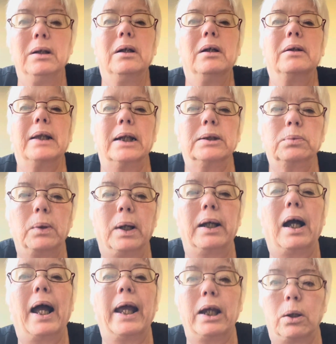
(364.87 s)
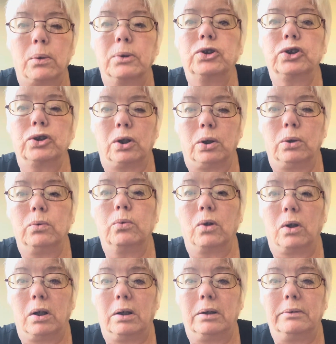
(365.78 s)
That's why I always shoot
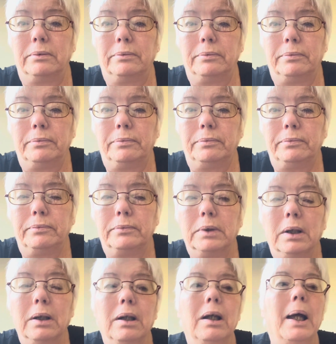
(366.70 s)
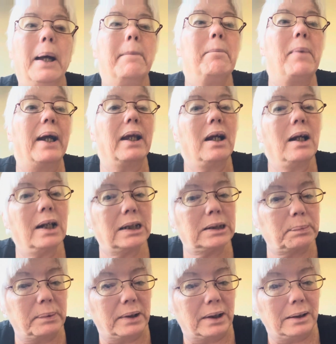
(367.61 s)
RAW. My
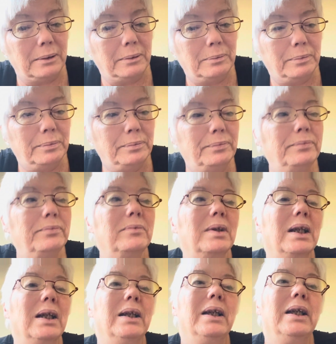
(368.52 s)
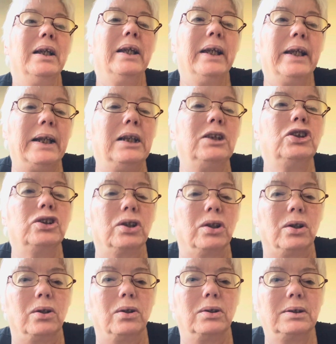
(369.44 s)
husband, he
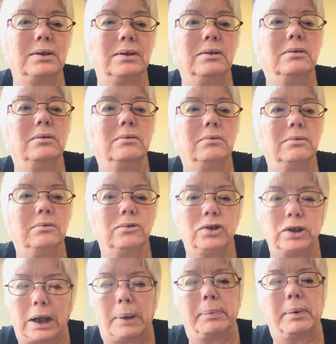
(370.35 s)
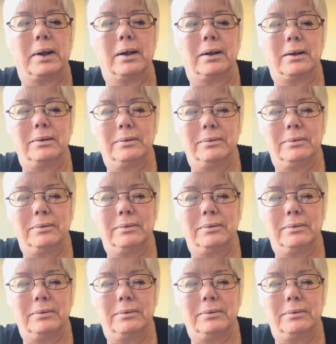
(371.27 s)
shoots JPEG.